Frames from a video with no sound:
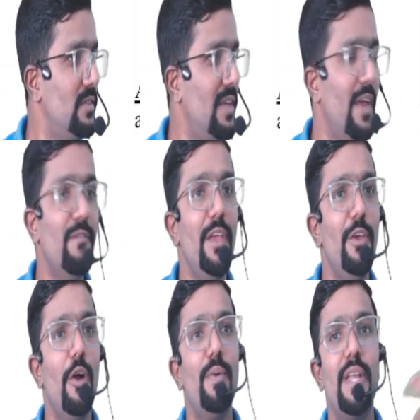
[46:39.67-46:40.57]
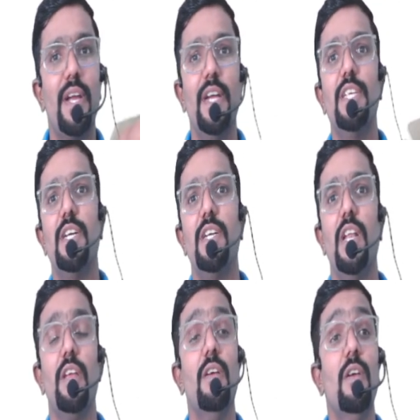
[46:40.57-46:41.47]
Same way you have put a condition
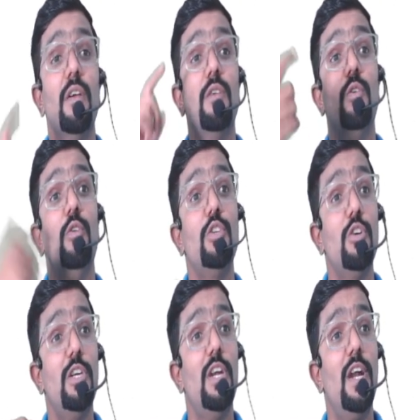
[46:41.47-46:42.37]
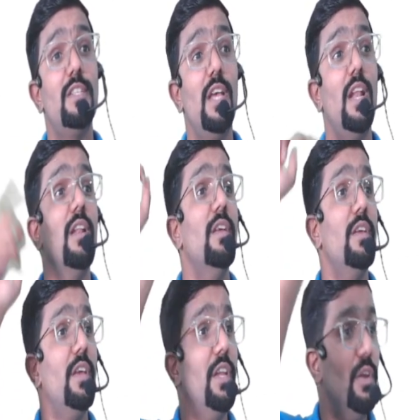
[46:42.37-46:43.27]
telling you should not sell
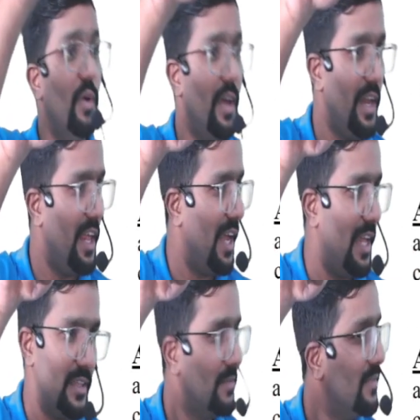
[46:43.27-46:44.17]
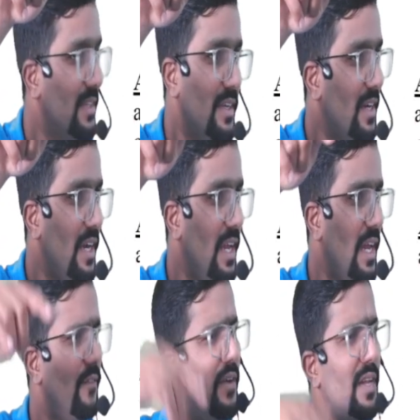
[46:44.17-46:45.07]
in your area.
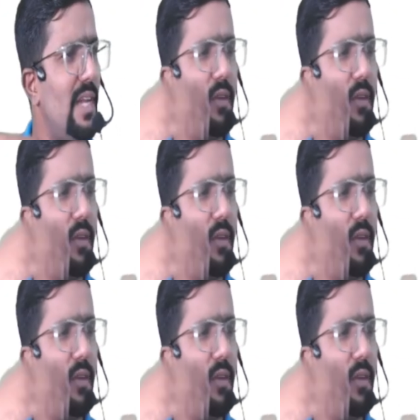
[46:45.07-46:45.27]
Clear? For